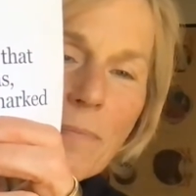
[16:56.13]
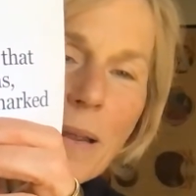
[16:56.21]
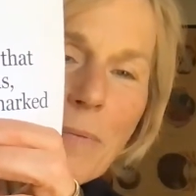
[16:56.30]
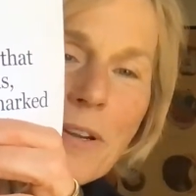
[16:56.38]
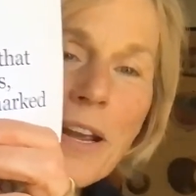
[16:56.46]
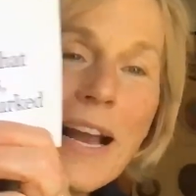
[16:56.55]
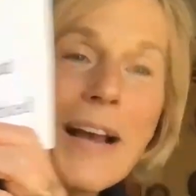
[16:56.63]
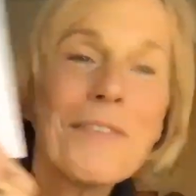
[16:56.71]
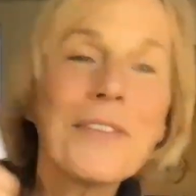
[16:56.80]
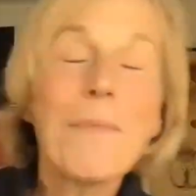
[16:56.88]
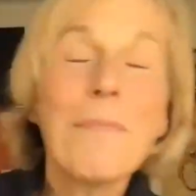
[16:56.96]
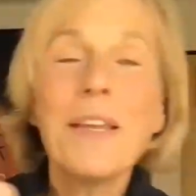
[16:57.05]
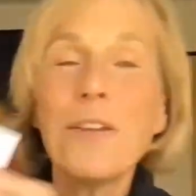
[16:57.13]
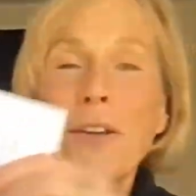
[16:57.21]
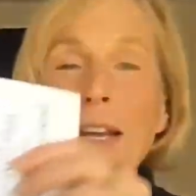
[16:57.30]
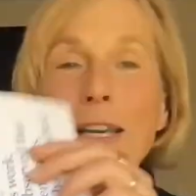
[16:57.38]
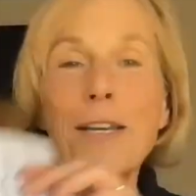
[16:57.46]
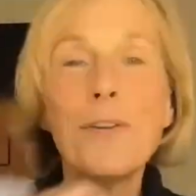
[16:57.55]
Maybe you have something you
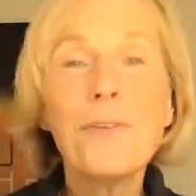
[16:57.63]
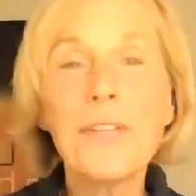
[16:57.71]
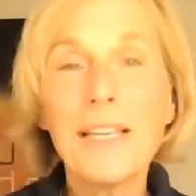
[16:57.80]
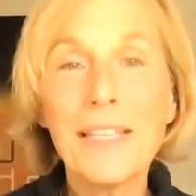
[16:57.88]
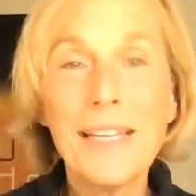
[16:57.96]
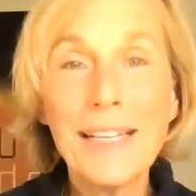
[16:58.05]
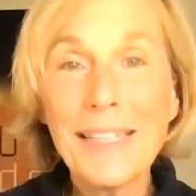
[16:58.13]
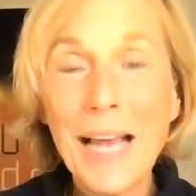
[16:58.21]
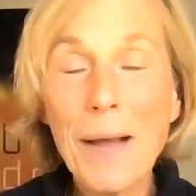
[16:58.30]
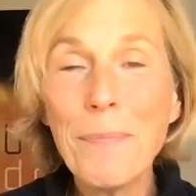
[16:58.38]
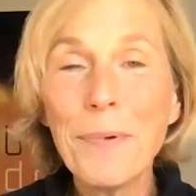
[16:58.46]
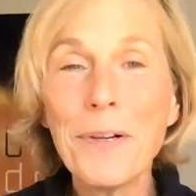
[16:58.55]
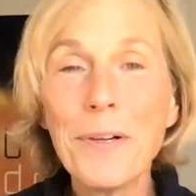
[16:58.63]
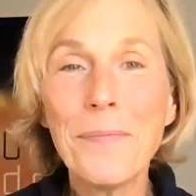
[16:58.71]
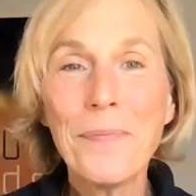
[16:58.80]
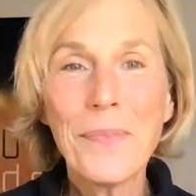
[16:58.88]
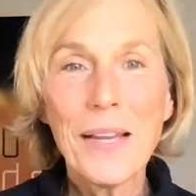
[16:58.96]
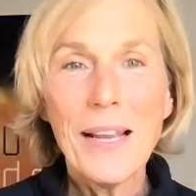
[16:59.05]
can use as an example.